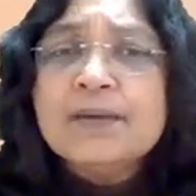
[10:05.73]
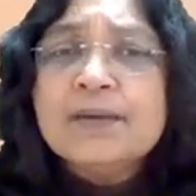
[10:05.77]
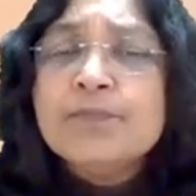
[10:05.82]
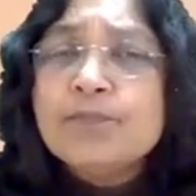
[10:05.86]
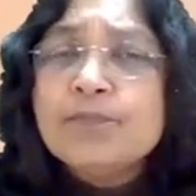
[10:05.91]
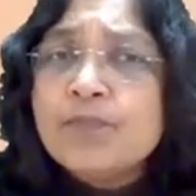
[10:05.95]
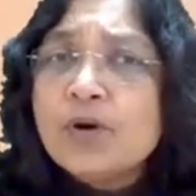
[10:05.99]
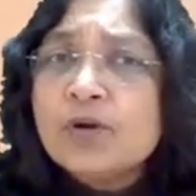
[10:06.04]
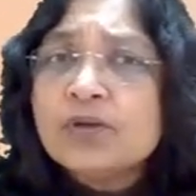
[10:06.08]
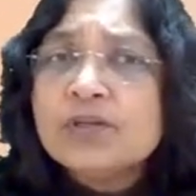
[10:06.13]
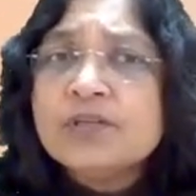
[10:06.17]

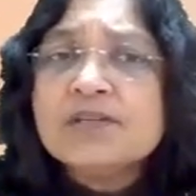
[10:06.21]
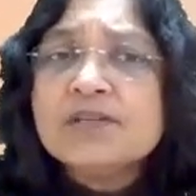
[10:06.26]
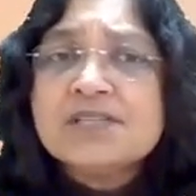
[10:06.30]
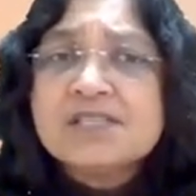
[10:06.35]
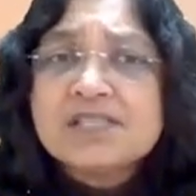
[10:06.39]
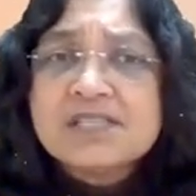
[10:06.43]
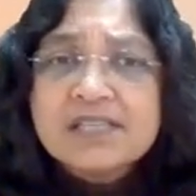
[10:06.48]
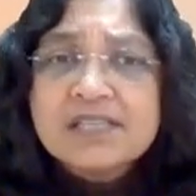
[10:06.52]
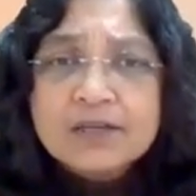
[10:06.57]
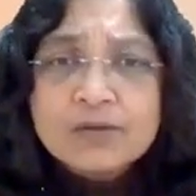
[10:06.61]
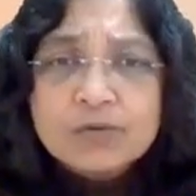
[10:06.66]
important
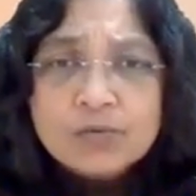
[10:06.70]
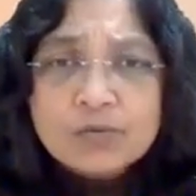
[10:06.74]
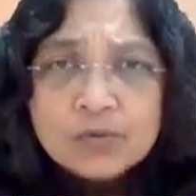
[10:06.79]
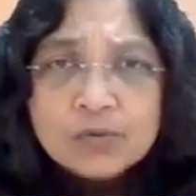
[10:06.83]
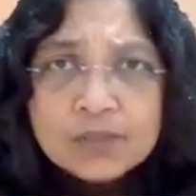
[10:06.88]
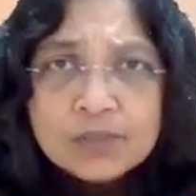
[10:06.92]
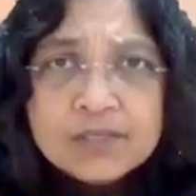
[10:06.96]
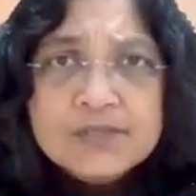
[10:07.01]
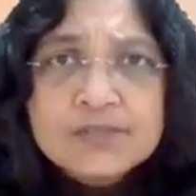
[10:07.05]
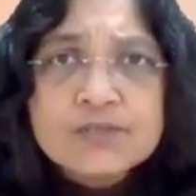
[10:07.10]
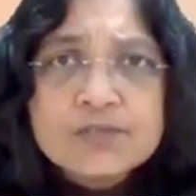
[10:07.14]

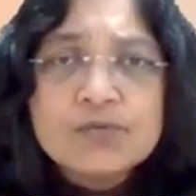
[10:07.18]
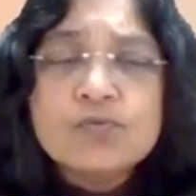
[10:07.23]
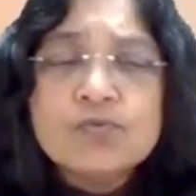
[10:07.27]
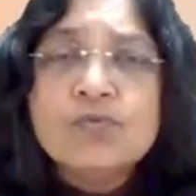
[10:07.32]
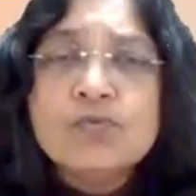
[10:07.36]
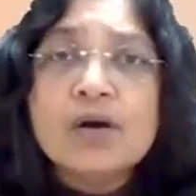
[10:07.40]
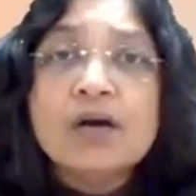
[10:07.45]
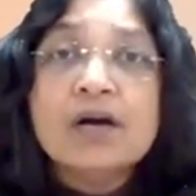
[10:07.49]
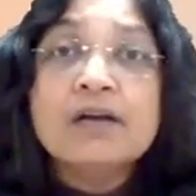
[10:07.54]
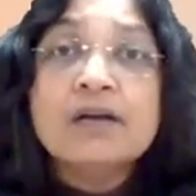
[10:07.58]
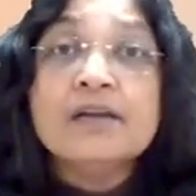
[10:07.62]
stakeholders
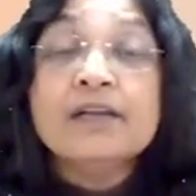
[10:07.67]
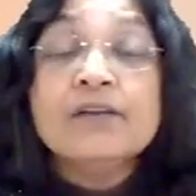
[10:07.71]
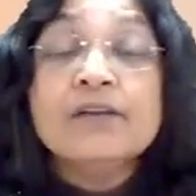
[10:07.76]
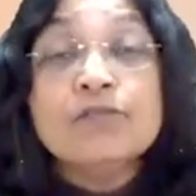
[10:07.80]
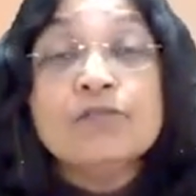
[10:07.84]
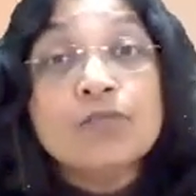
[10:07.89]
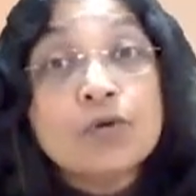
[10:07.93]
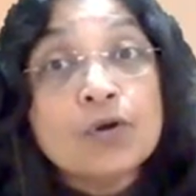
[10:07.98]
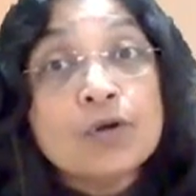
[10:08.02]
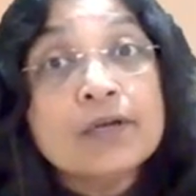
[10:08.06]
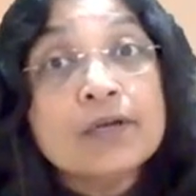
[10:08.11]
who are
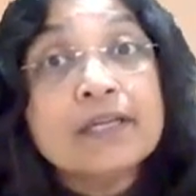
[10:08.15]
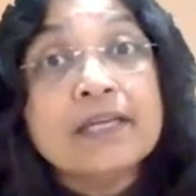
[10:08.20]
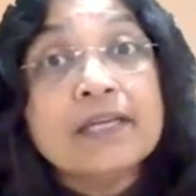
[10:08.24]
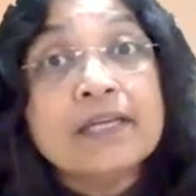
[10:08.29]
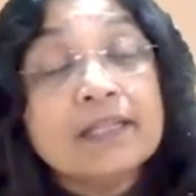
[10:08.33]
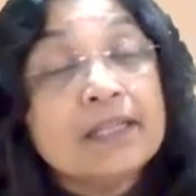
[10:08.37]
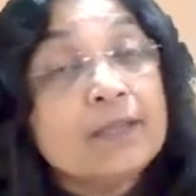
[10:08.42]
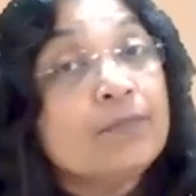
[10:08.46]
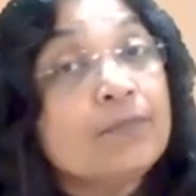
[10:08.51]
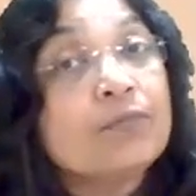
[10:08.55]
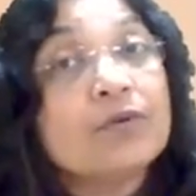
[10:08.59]
involved
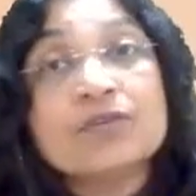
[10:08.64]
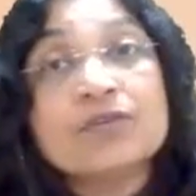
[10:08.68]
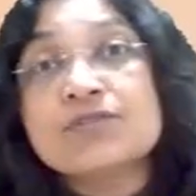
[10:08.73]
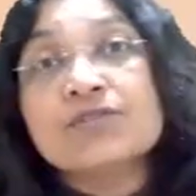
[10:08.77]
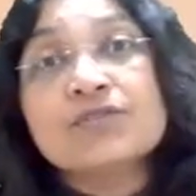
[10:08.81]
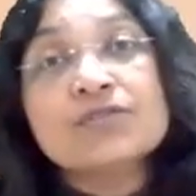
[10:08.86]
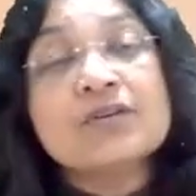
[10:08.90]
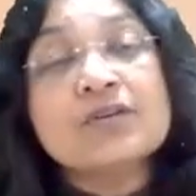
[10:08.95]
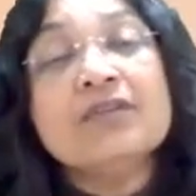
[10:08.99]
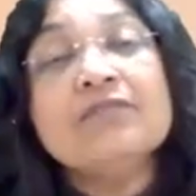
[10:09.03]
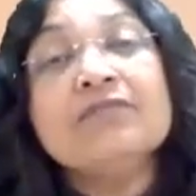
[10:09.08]
in the
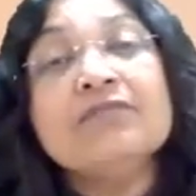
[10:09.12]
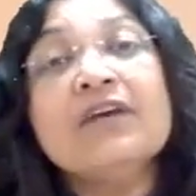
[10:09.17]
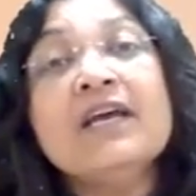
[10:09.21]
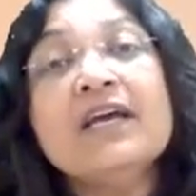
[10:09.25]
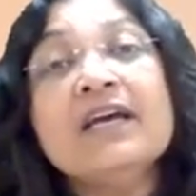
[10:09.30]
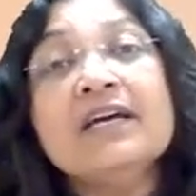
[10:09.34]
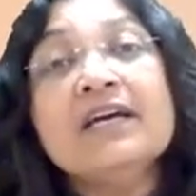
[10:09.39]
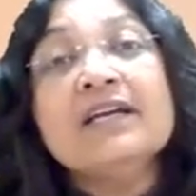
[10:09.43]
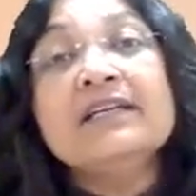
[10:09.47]
process of